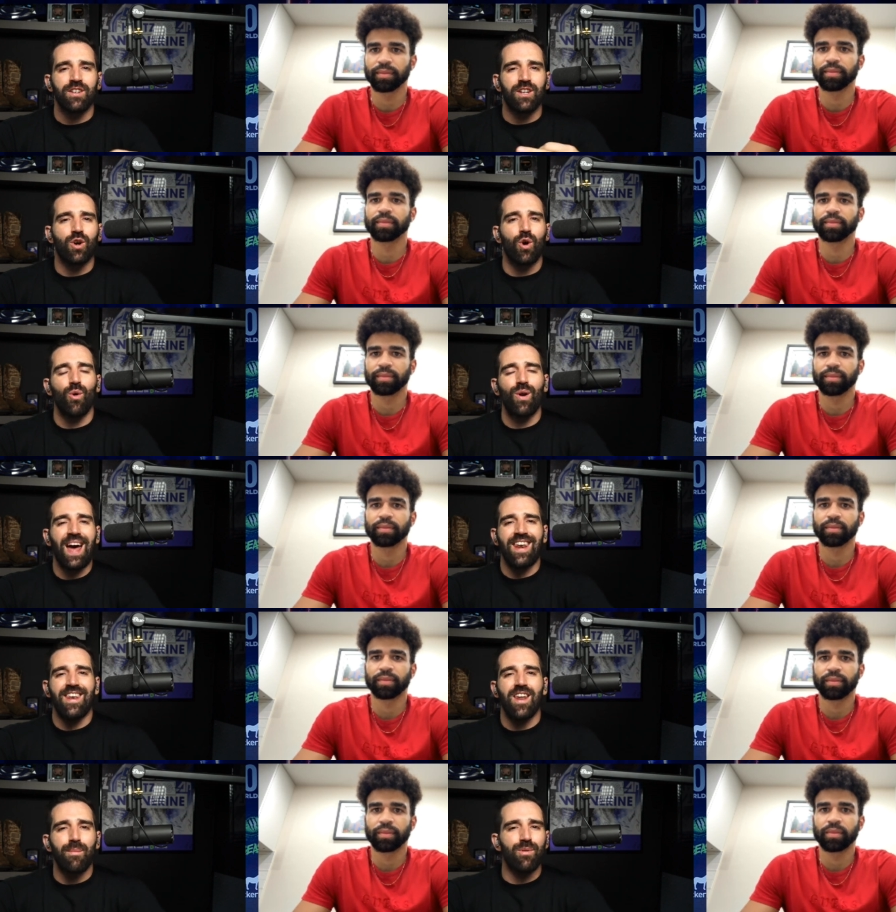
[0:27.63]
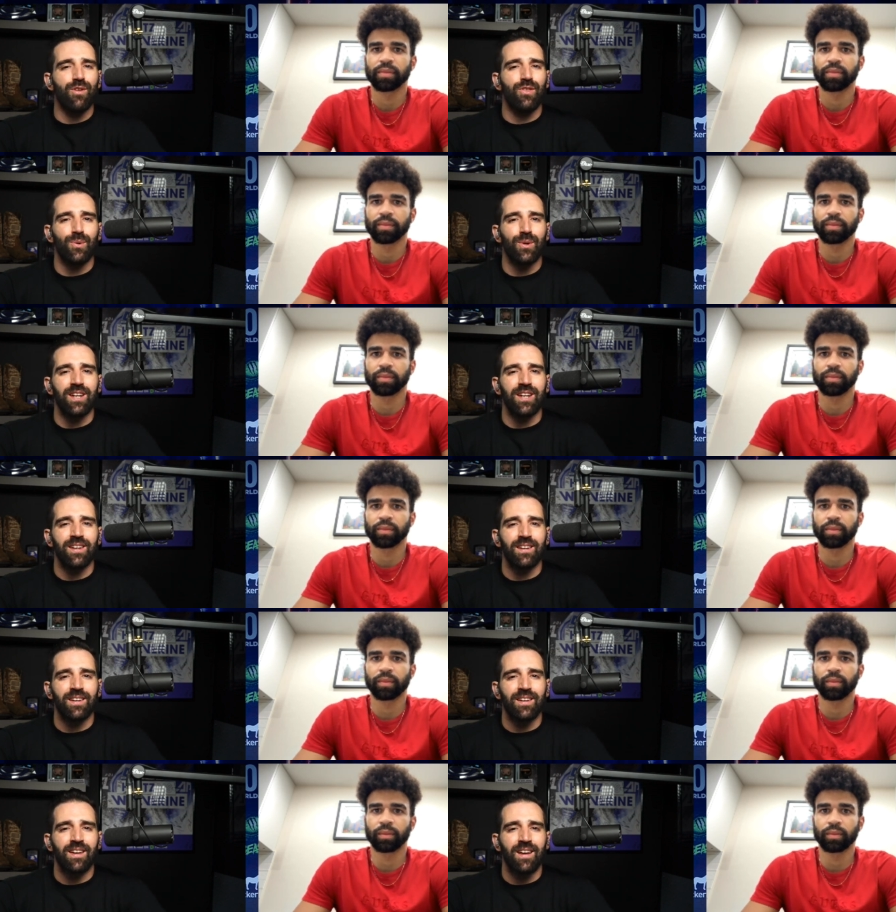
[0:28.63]
Speaker 1: Dakota at number three.
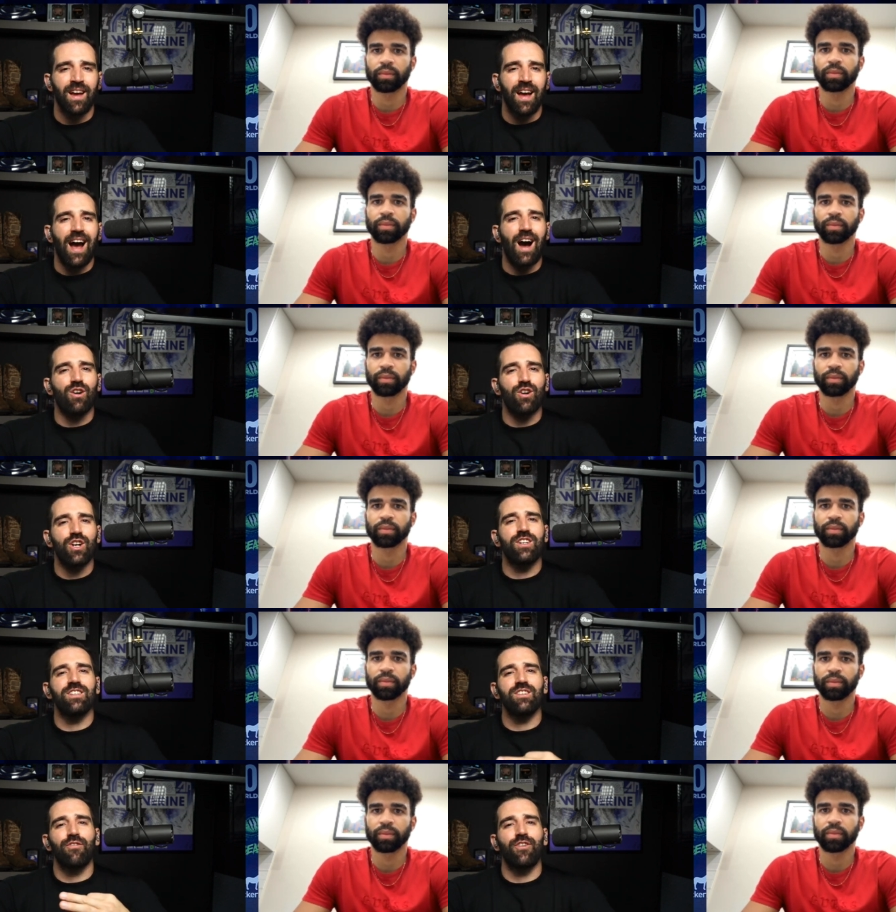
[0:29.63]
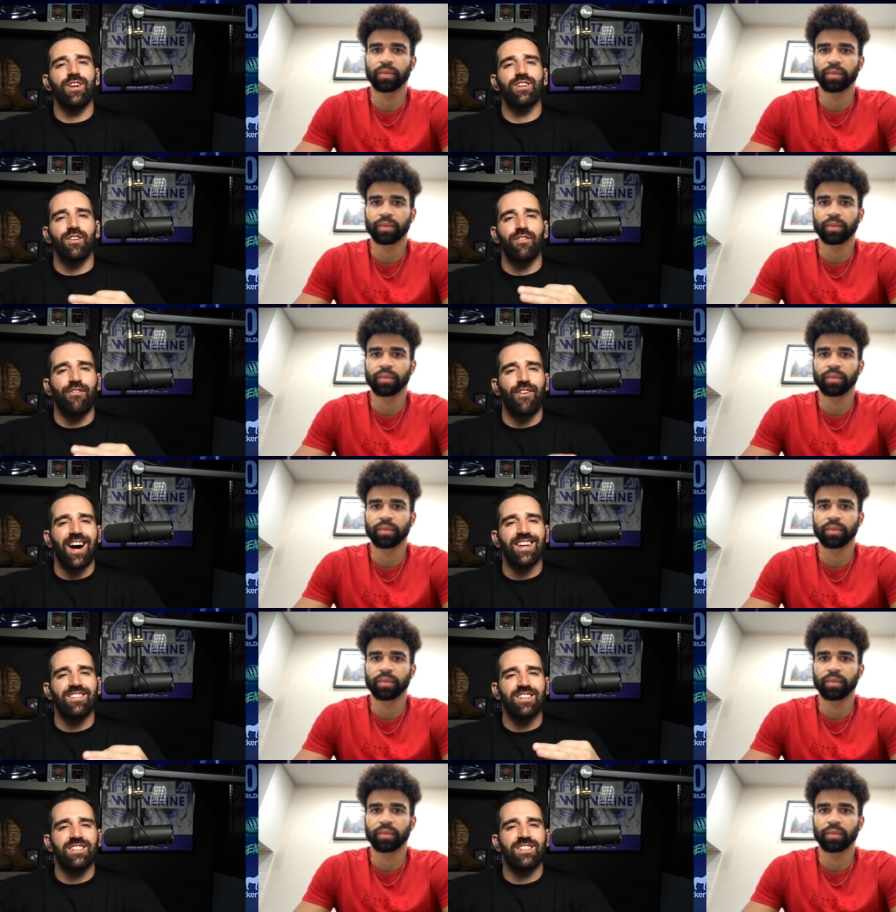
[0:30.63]
How good does it feel to
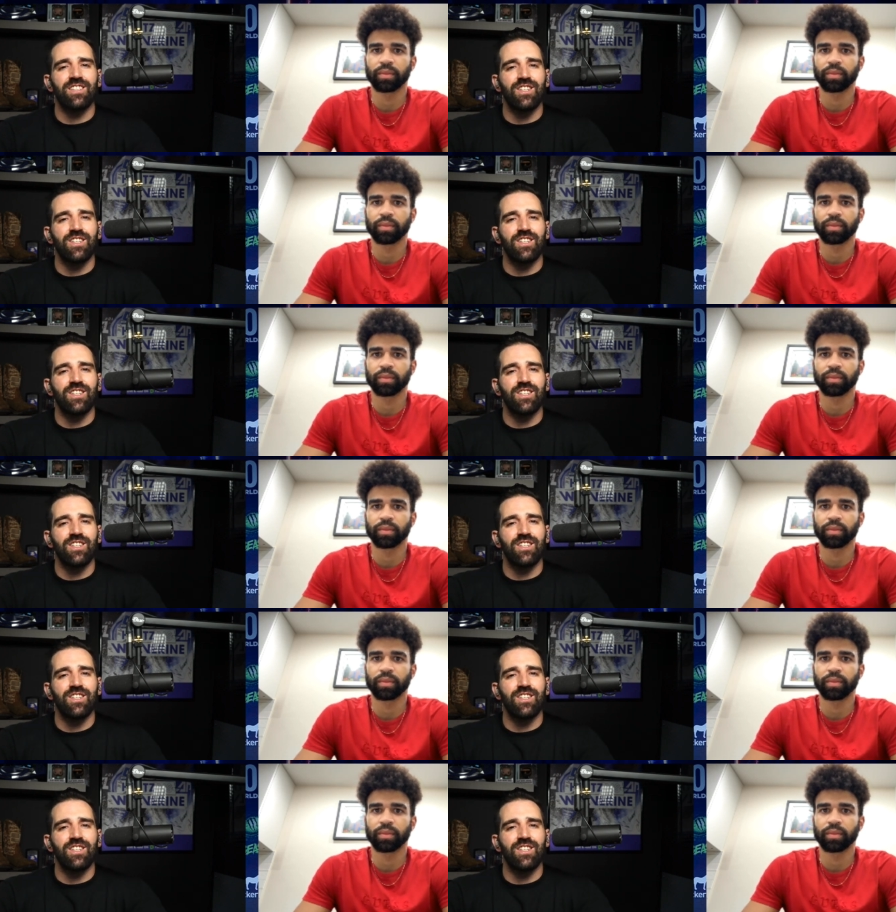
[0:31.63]
finally see